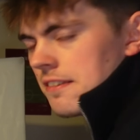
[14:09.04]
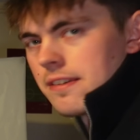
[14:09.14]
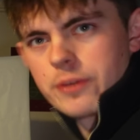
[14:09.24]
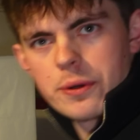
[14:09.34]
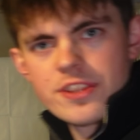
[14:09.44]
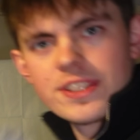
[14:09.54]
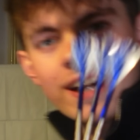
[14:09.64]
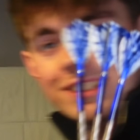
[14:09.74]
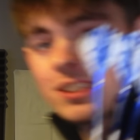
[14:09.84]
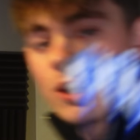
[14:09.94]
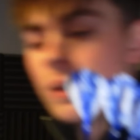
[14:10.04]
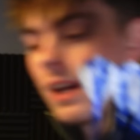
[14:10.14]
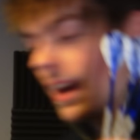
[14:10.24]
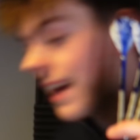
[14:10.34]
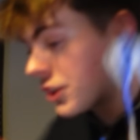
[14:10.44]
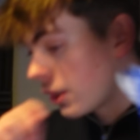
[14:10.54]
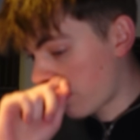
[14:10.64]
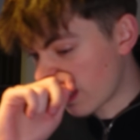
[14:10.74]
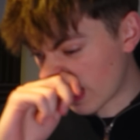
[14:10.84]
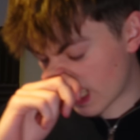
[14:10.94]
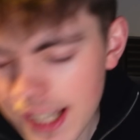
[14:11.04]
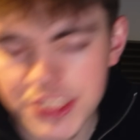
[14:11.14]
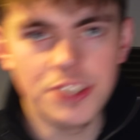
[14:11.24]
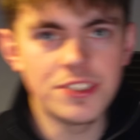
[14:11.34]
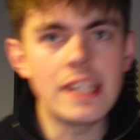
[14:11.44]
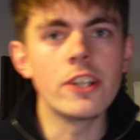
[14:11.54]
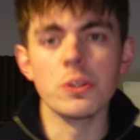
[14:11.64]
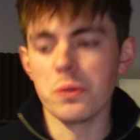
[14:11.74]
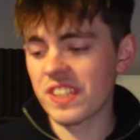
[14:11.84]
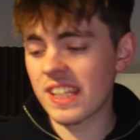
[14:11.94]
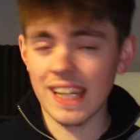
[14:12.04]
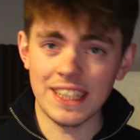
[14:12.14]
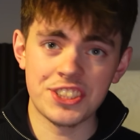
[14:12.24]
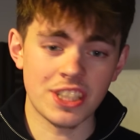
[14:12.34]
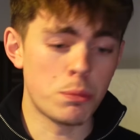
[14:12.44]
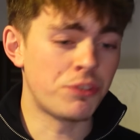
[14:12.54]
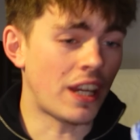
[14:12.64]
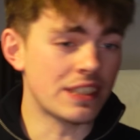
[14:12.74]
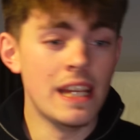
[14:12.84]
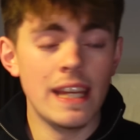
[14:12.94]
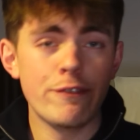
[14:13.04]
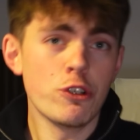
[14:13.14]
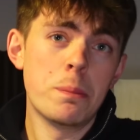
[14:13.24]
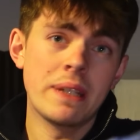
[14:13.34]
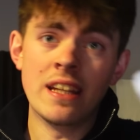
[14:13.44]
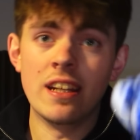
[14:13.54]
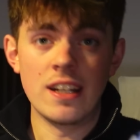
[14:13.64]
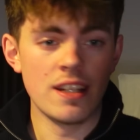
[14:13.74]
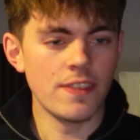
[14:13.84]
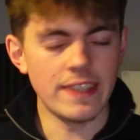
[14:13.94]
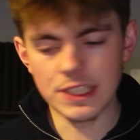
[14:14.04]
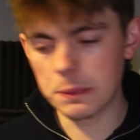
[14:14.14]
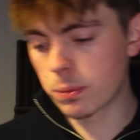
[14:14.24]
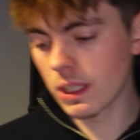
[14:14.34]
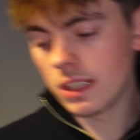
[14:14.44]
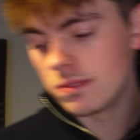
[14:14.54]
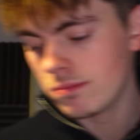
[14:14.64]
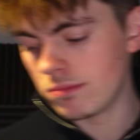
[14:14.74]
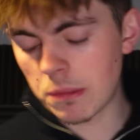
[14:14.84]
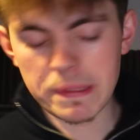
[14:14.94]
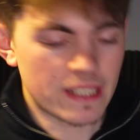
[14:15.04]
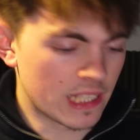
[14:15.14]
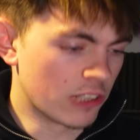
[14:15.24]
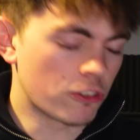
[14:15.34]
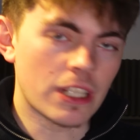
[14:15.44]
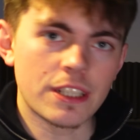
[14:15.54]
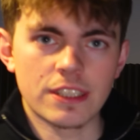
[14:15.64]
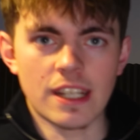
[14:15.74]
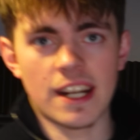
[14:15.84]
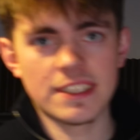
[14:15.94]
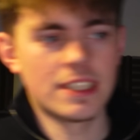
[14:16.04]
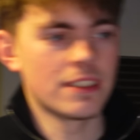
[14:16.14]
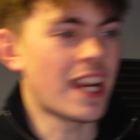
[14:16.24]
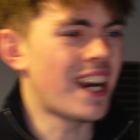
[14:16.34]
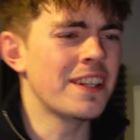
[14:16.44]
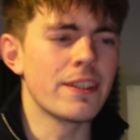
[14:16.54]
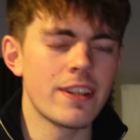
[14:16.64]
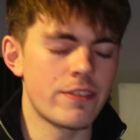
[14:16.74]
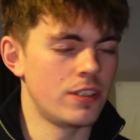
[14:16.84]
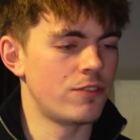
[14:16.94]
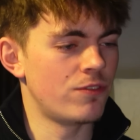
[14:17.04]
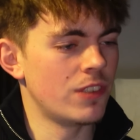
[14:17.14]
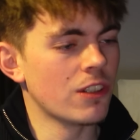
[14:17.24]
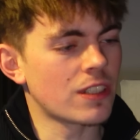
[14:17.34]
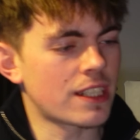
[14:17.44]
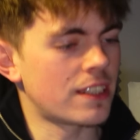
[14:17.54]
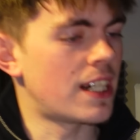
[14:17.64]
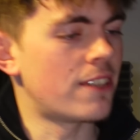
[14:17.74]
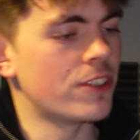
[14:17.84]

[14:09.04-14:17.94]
A review on the darts though, I actually think, as a deal with a case and with darts, if you're a beginner, these are brilliant. I mean, they look like a dart, kind of, they don't even look like a dart